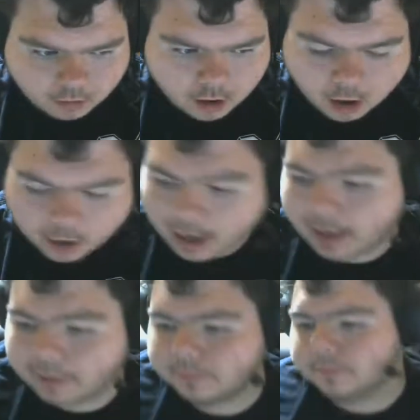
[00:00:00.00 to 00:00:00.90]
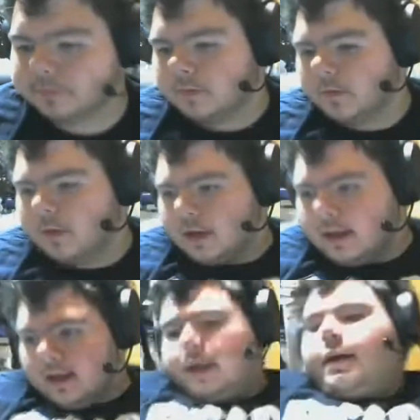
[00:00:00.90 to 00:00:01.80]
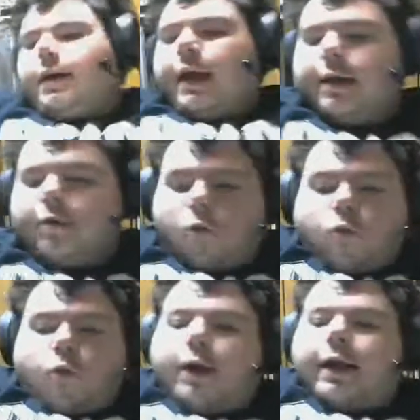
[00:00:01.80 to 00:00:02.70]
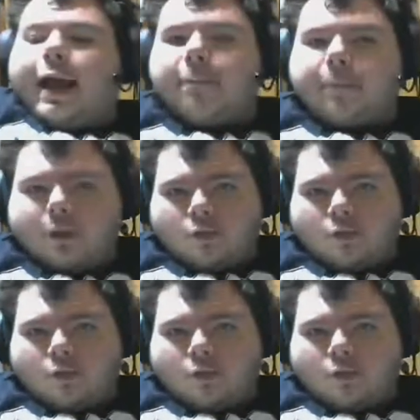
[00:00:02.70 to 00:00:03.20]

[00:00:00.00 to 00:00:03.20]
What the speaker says: Alright. And what happens,